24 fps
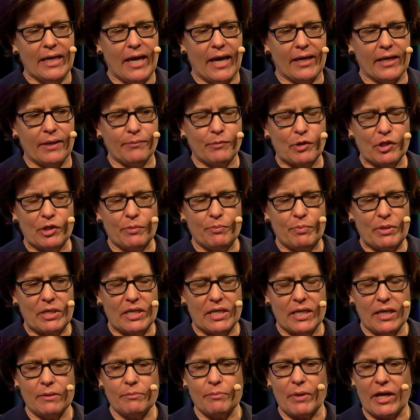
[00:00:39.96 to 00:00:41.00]
And I'm going to
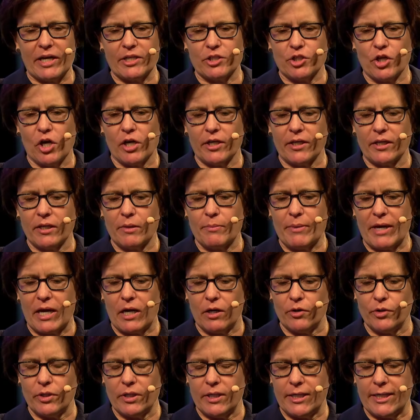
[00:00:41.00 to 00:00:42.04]
begin by talking
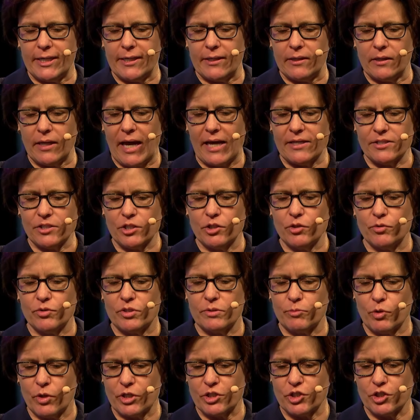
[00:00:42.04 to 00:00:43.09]
about uh, asking you
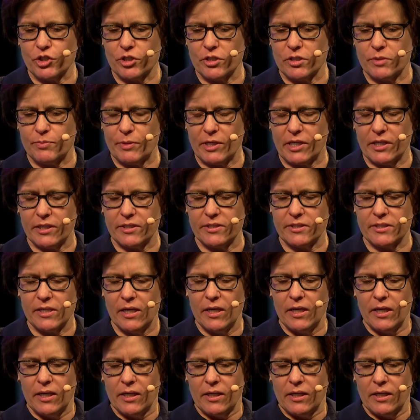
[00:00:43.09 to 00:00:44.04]
some questions because